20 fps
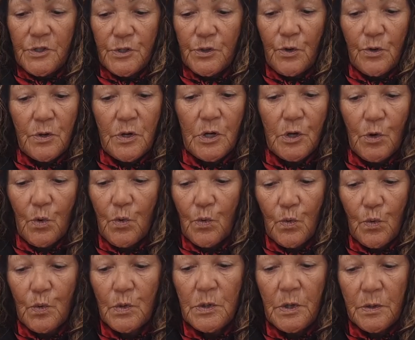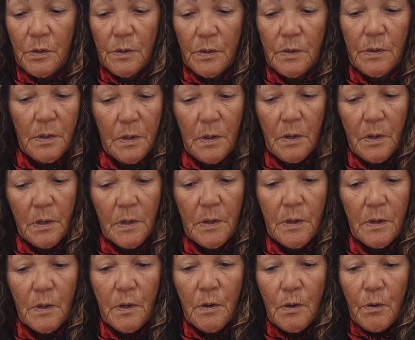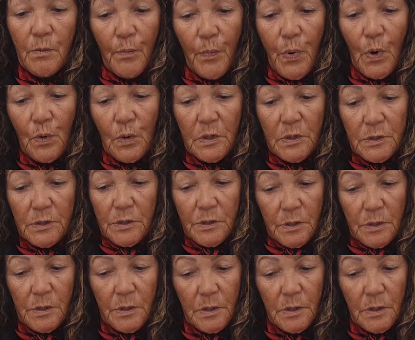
sturdy cord. Pull it.